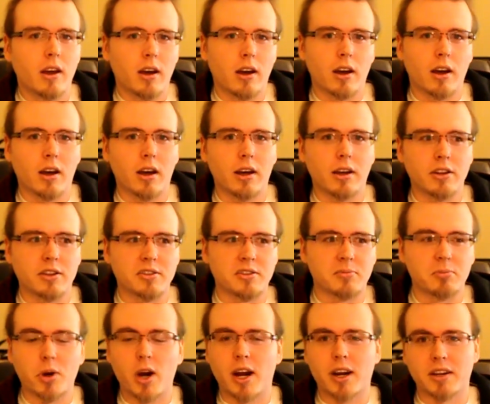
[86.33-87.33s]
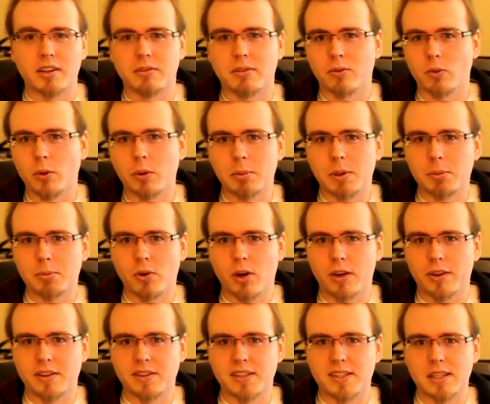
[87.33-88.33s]
And it's a product of 3 people
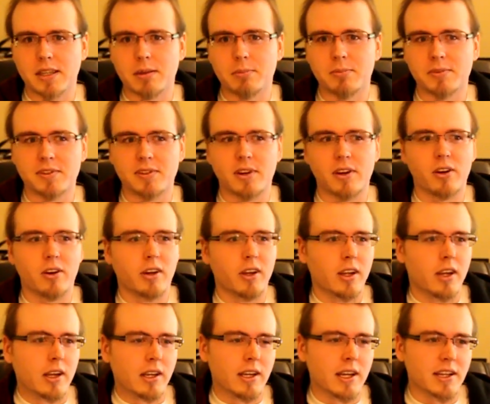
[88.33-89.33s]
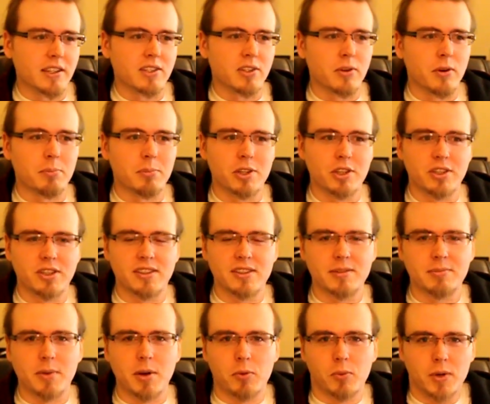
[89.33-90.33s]
on the team. So not too
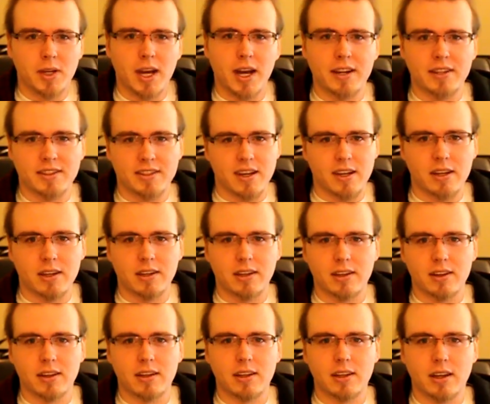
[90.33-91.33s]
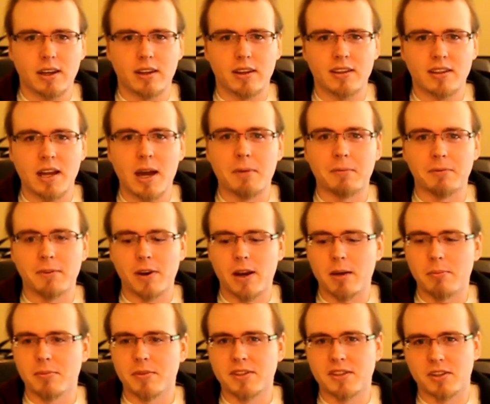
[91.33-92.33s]
ambitious, but we got it done in the time
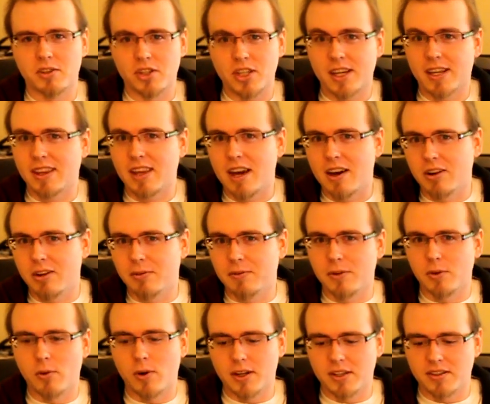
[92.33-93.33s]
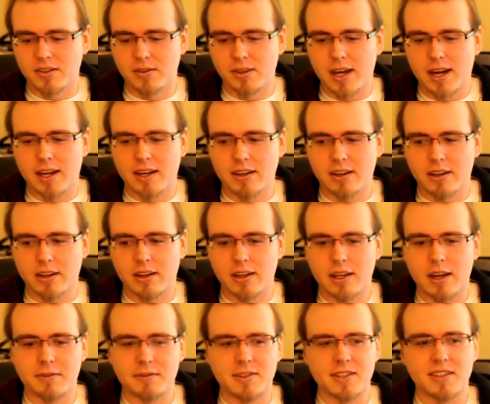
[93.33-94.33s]
frame. So check it out if you want to do that.
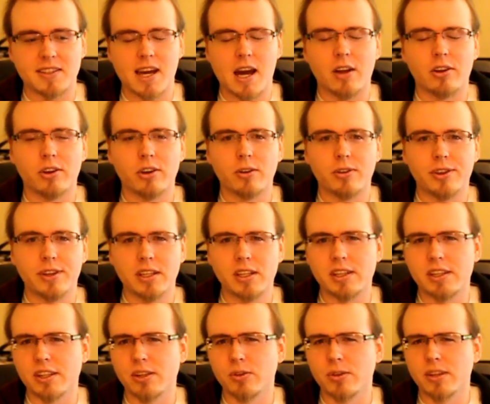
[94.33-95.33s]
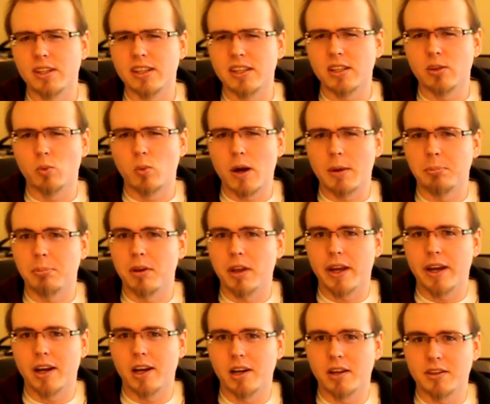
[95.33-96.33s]
You have to download the Unity web
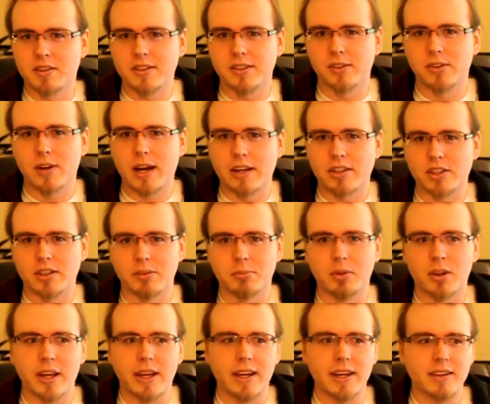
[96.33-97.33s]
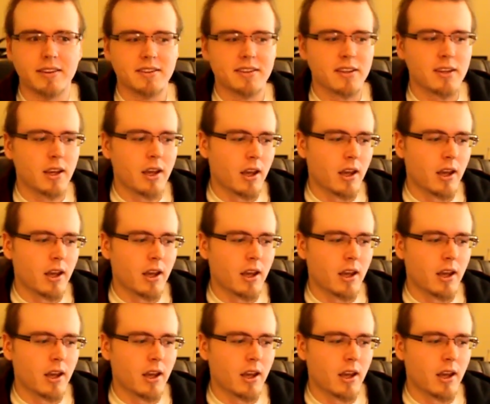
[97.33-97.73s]
player to actually play it,